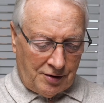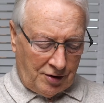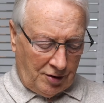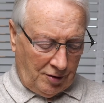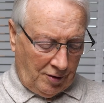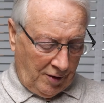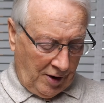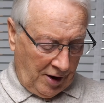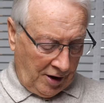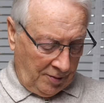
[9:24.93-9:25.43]

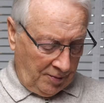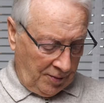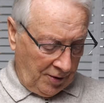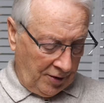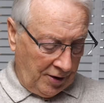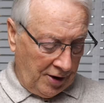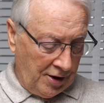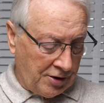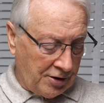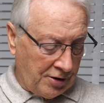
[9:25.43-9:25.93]
so I could
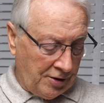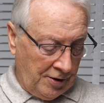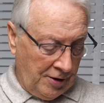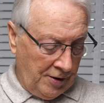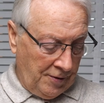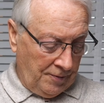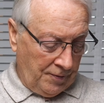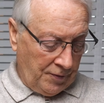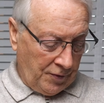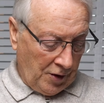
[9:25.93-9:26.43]
put this
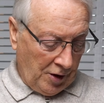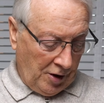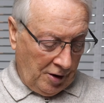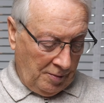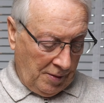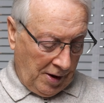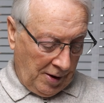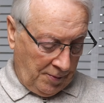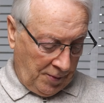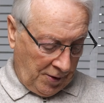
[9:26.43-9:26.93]

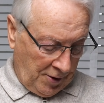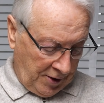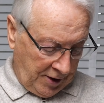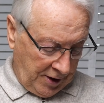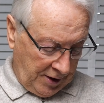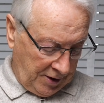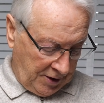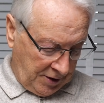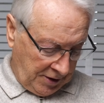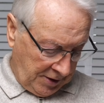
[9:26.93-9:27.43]
on my
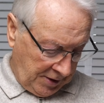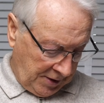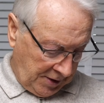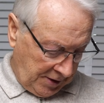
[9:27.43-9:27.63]
pocket